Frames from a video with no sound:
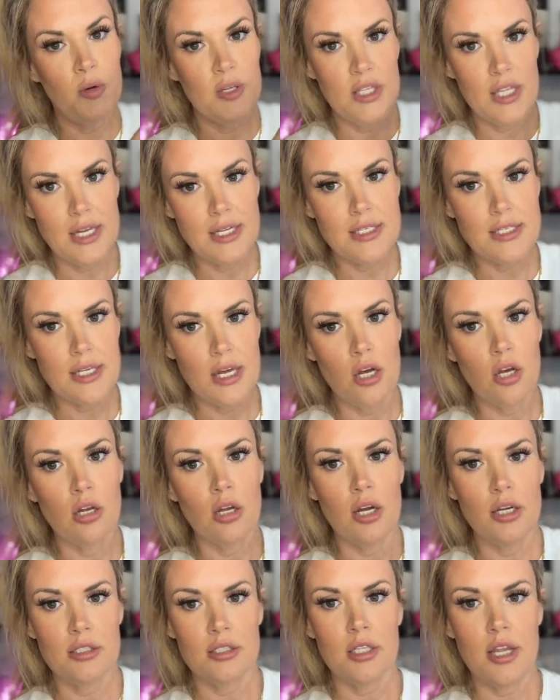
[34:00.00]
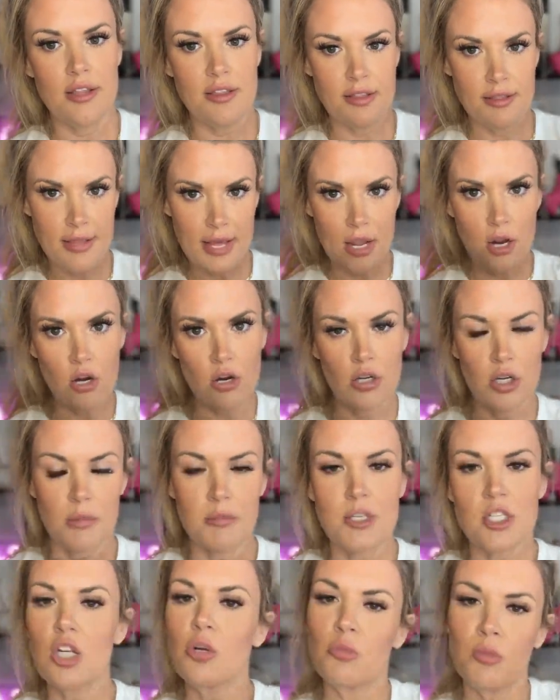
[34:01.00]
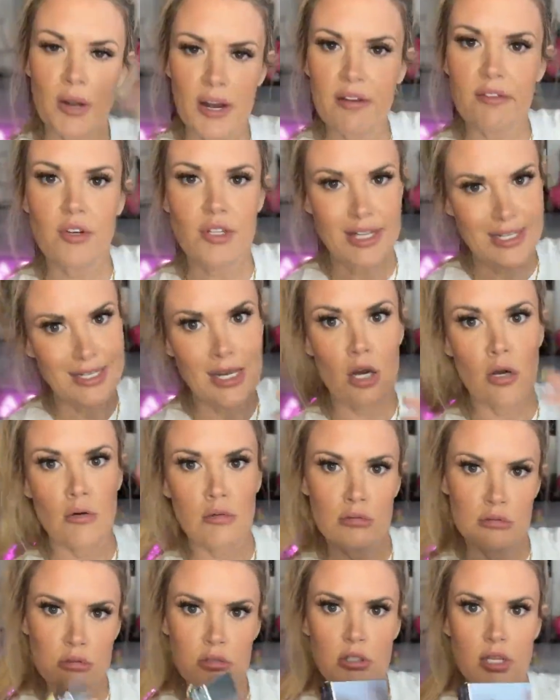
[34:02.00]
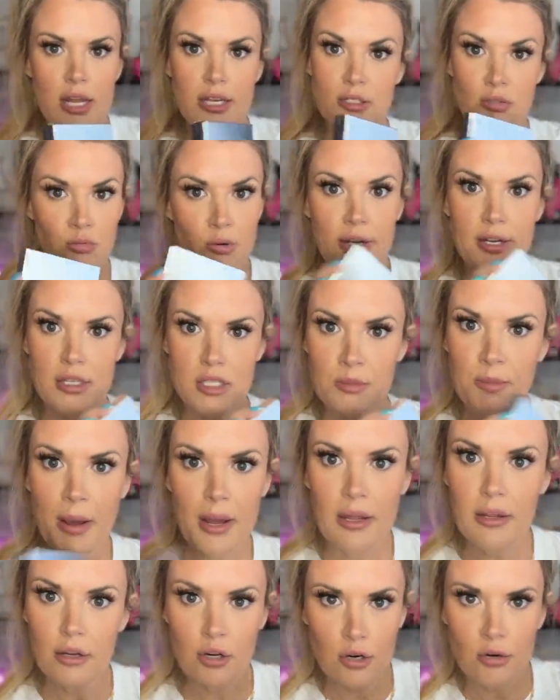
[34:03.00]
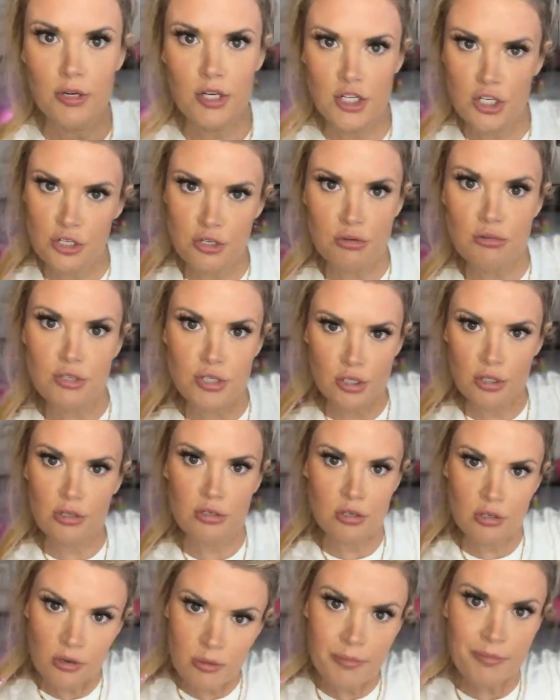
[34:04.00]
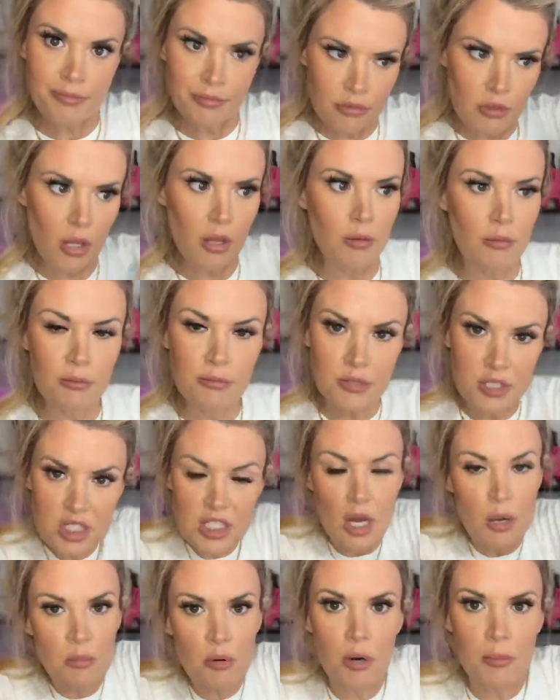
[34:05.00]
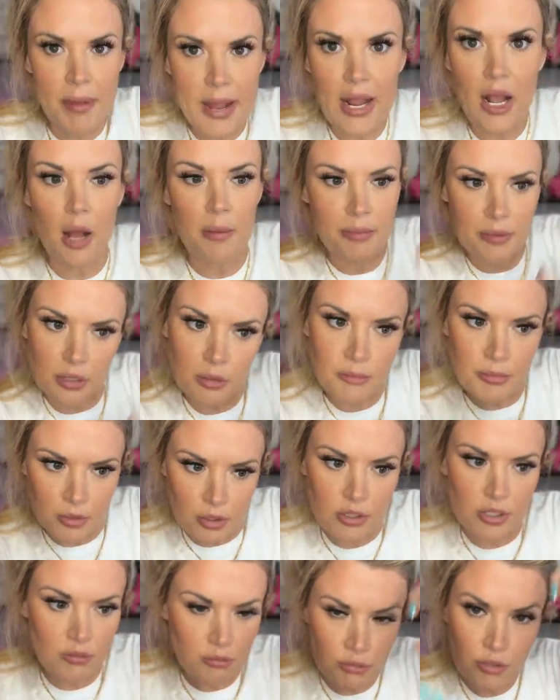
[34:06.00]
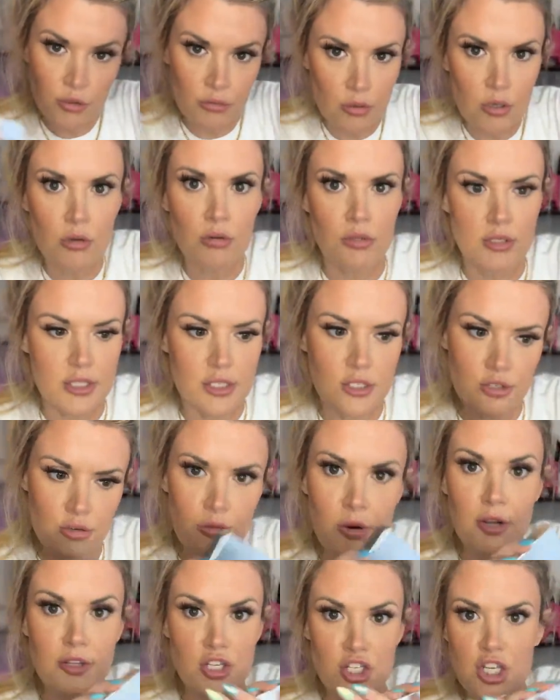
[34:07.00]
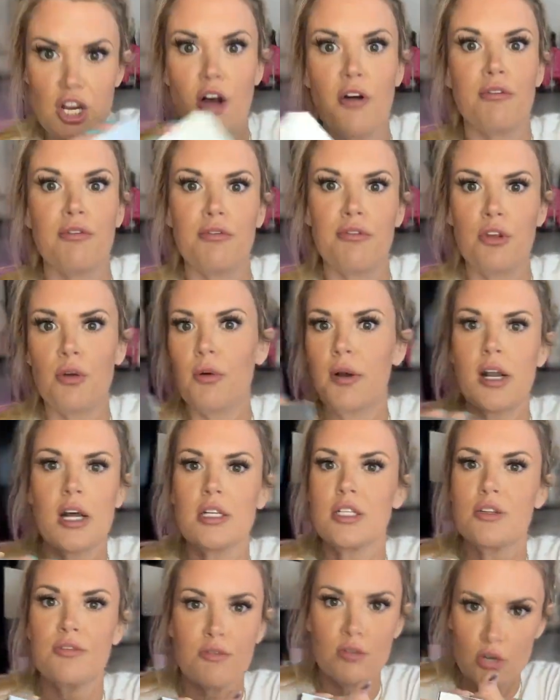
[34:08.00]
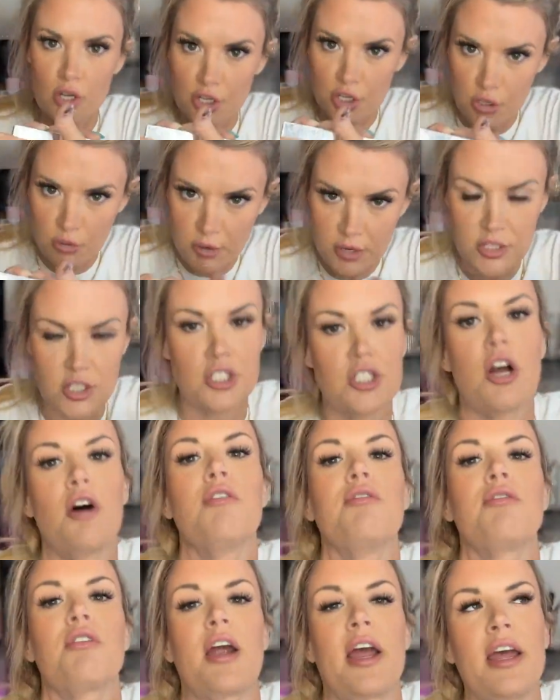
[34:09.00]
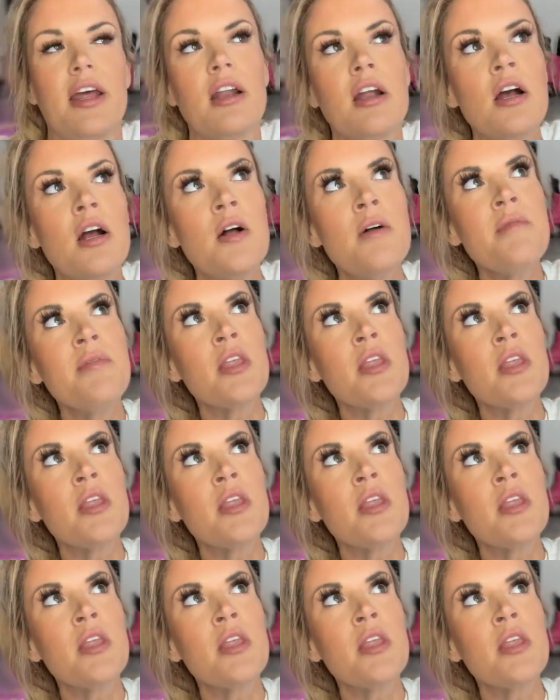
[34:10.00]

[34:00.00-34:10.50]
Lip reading: on what they sell on, and then they earn commission, whatever. That's what encourages you to sell more makeup and to build it and recruit, because you are the shelf. You are not Sephora, you are the shelf, right?